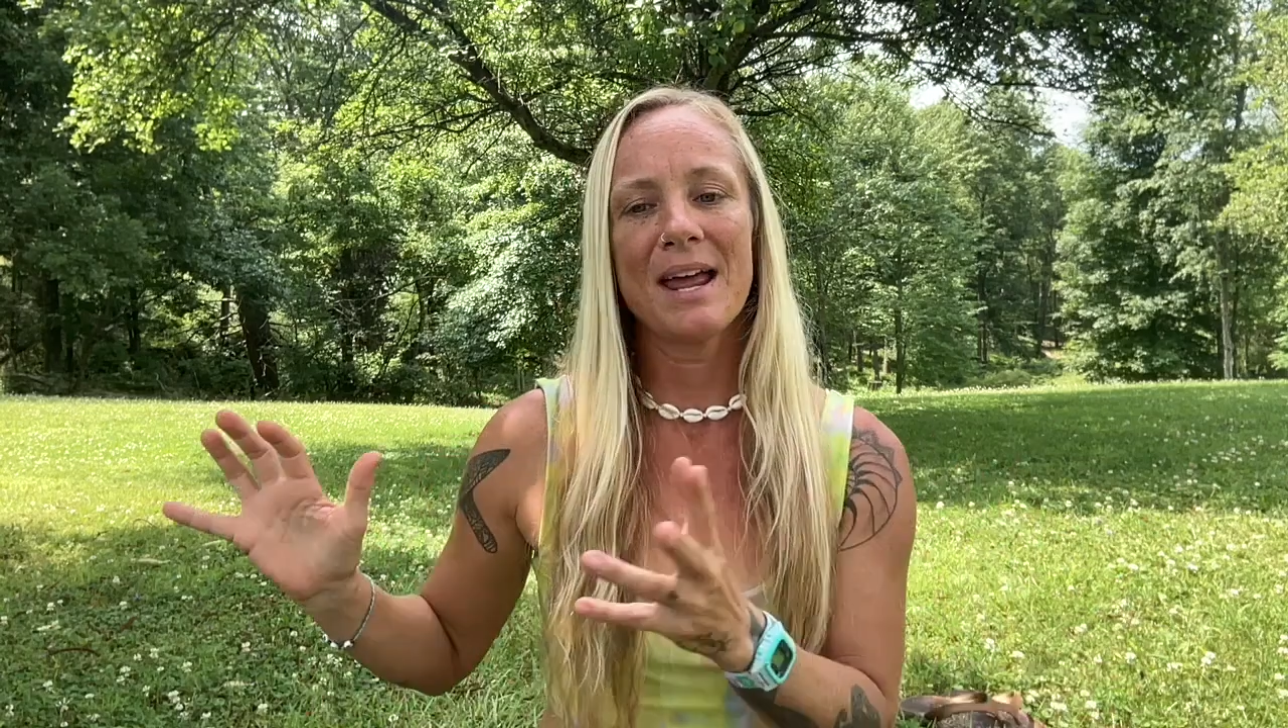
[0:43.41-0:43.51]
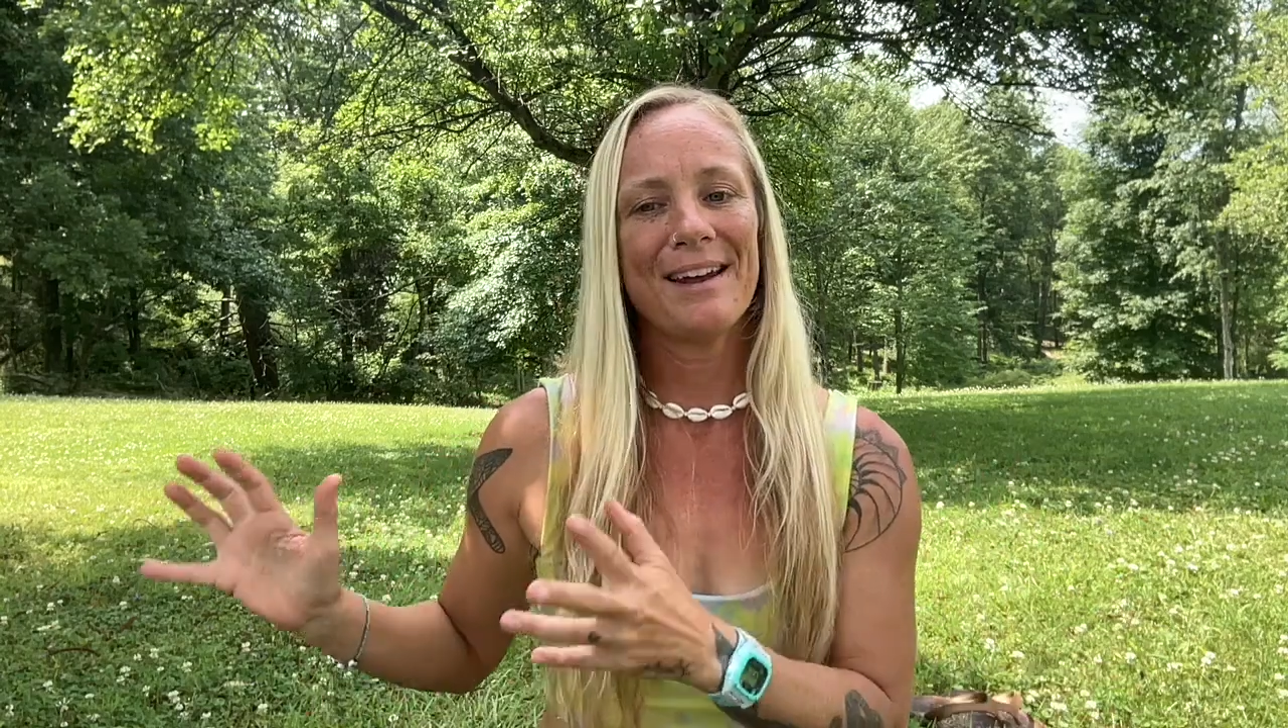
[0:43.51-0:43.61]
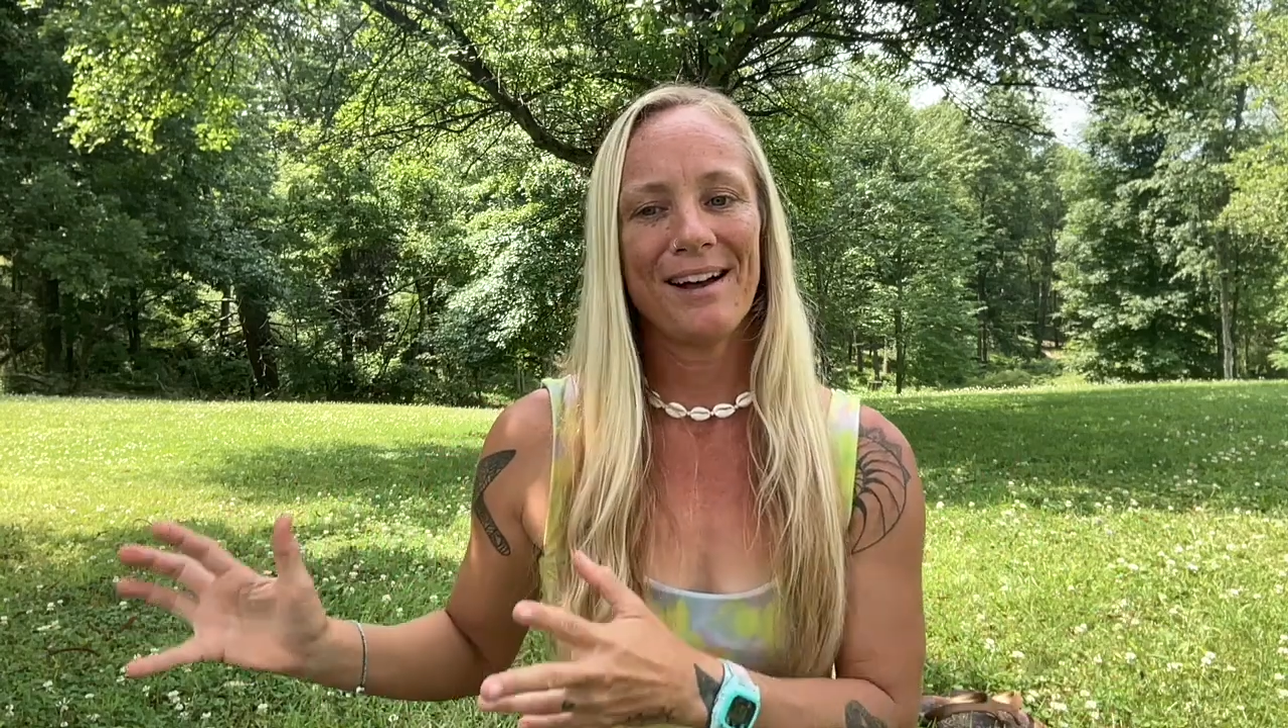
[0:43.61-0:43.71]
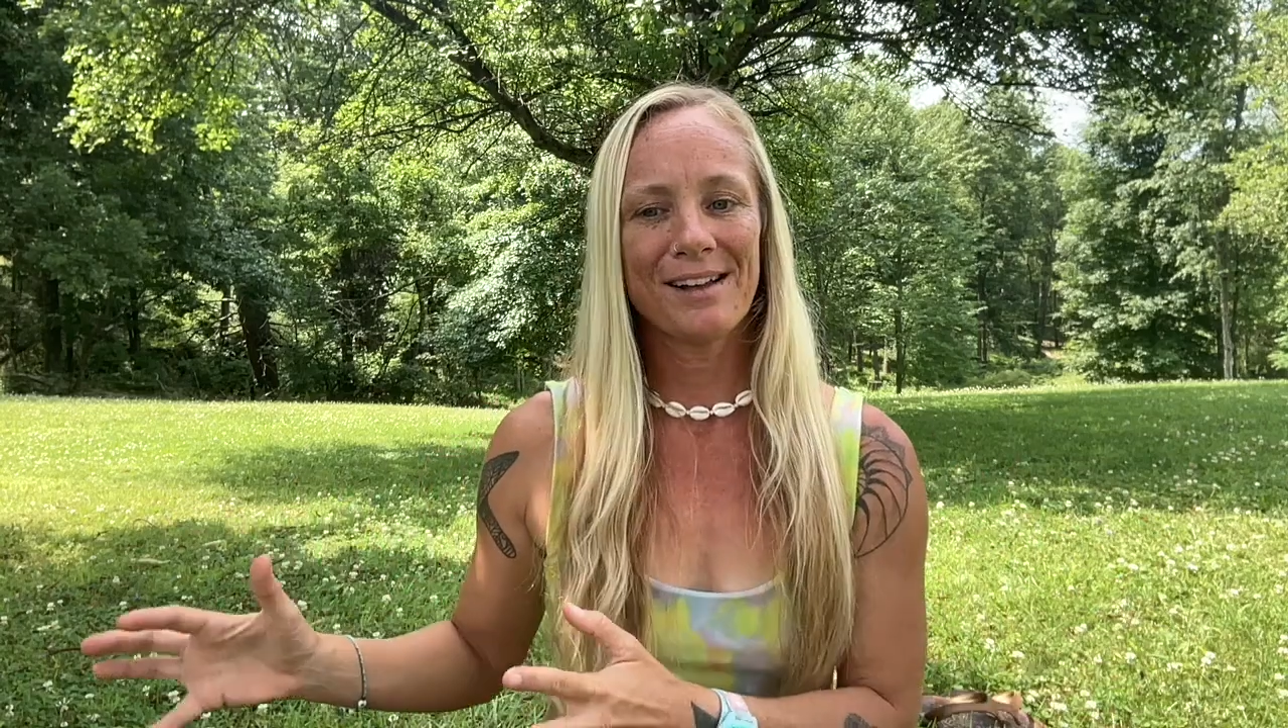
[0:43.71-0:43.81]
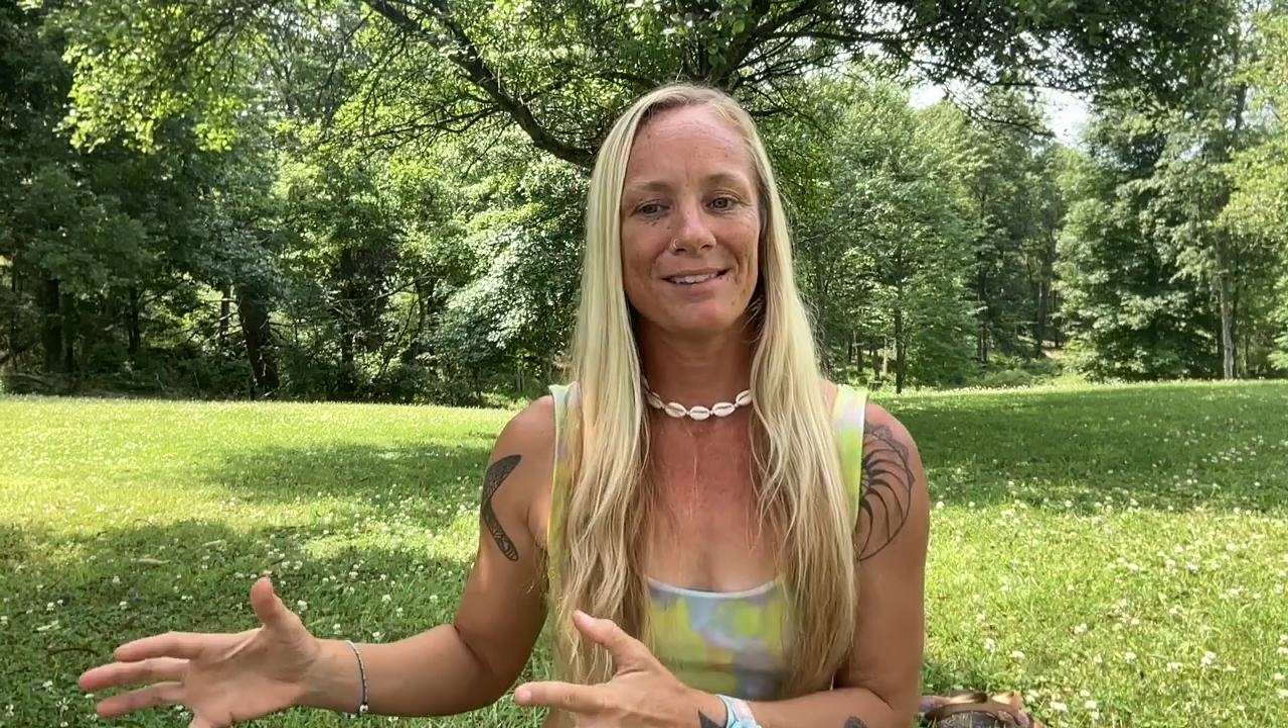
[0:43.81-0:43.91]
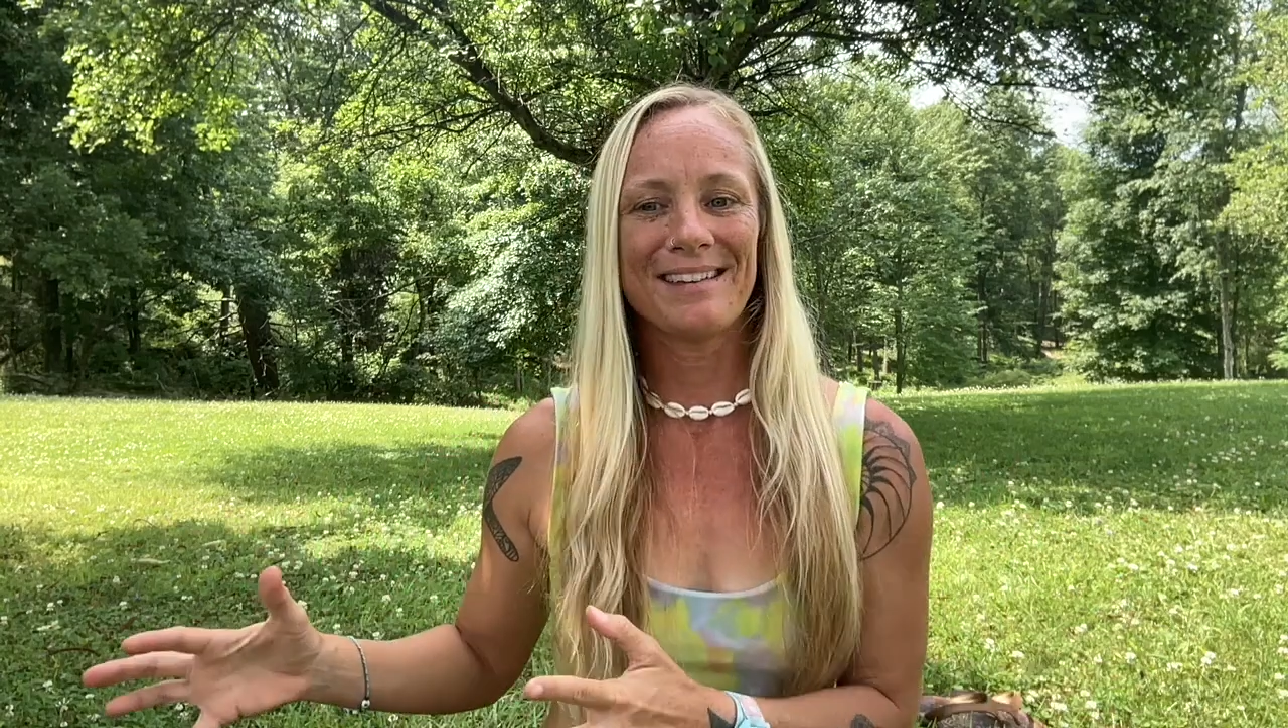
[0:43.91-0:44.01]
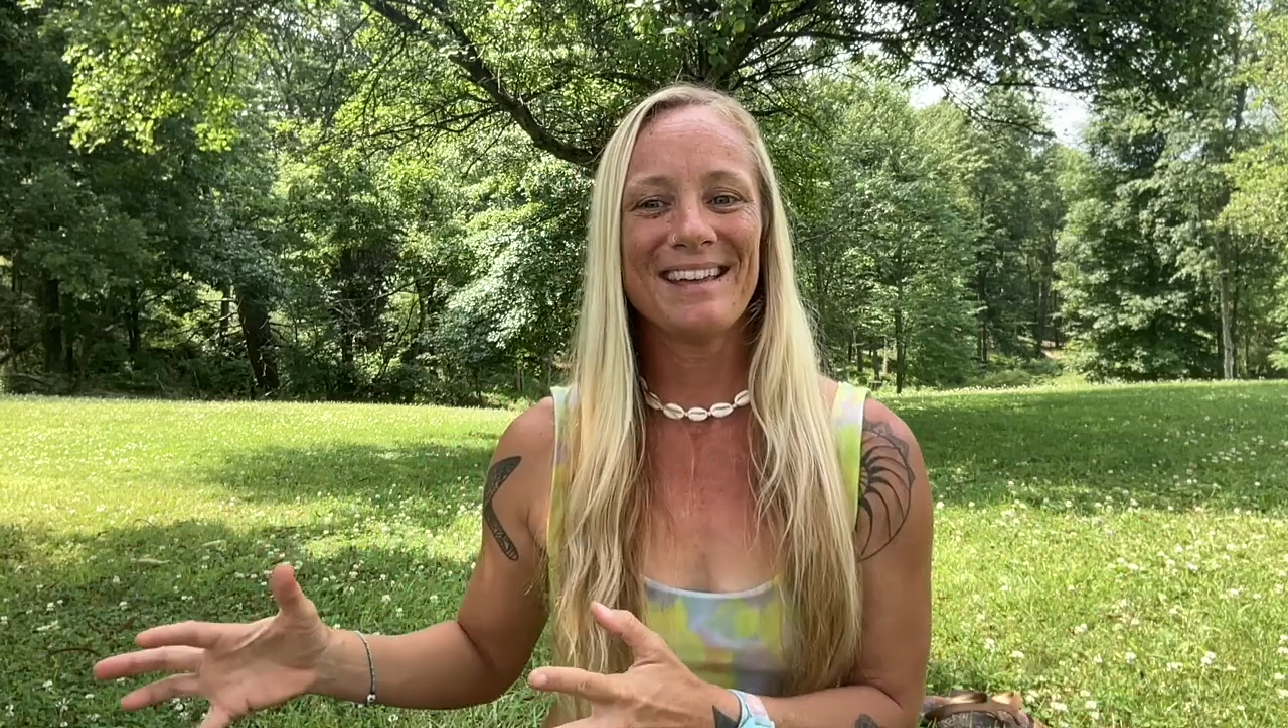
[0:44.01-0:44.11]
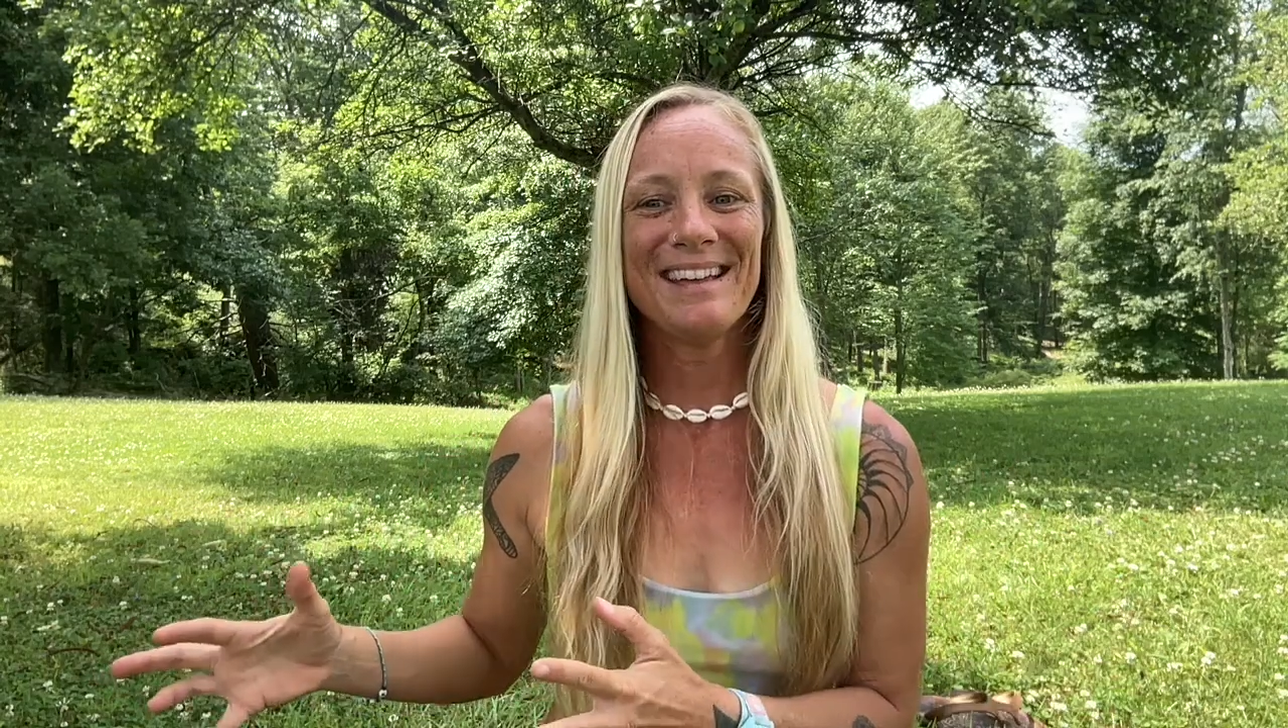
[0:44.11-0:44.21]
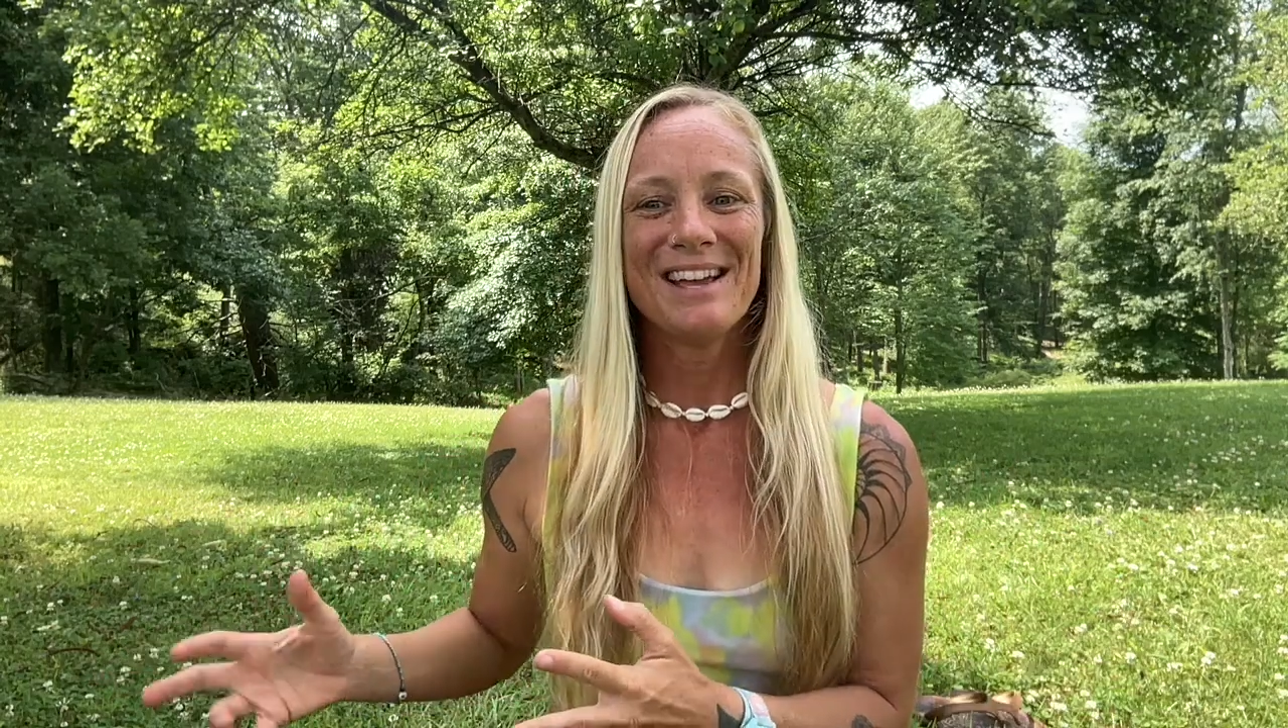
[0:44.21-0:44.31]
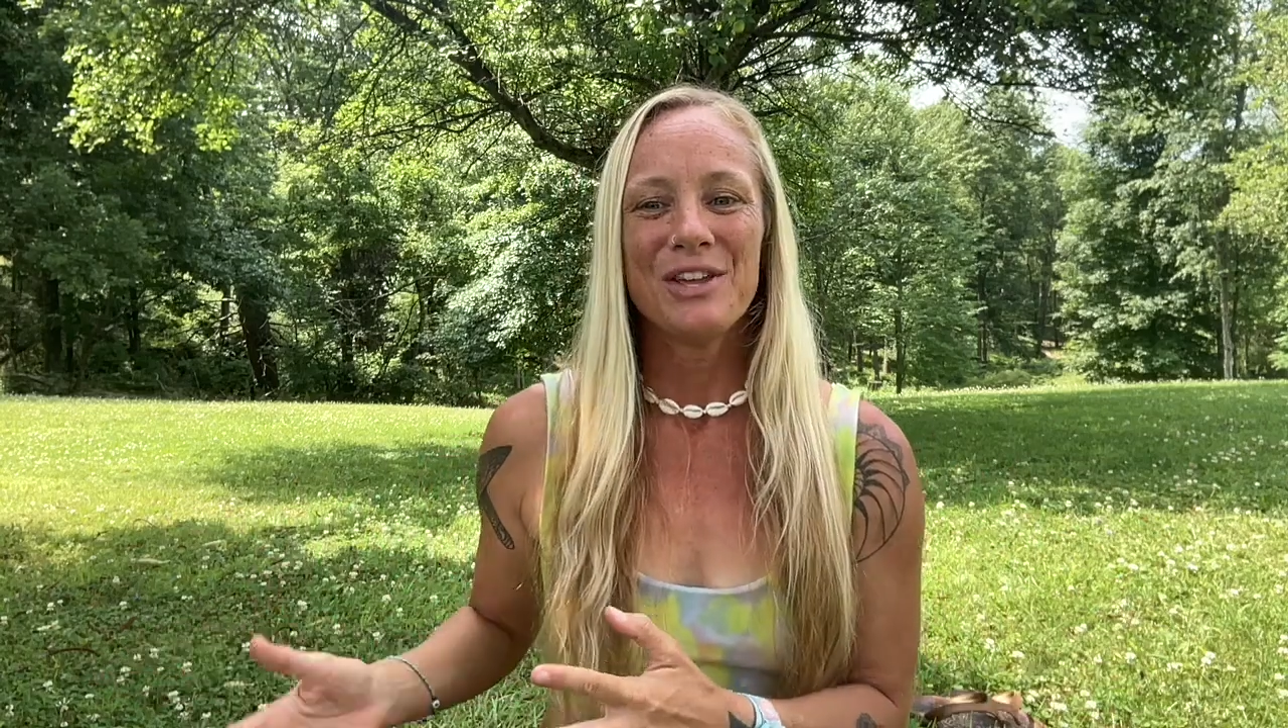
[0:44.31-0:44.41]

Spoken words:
and ugly,